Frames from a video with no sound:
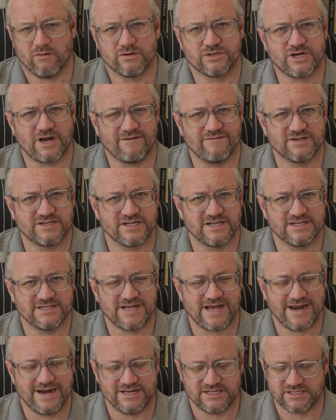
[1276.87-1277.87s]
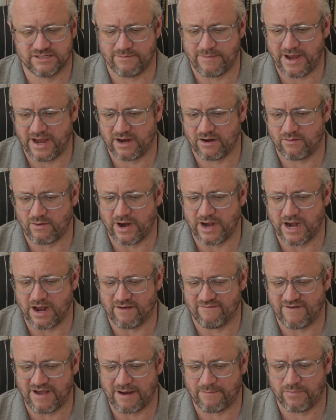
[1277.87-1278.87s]
which obviously has had its demand right
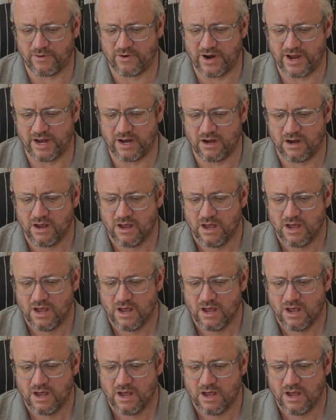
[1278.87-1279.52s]
now evaporate.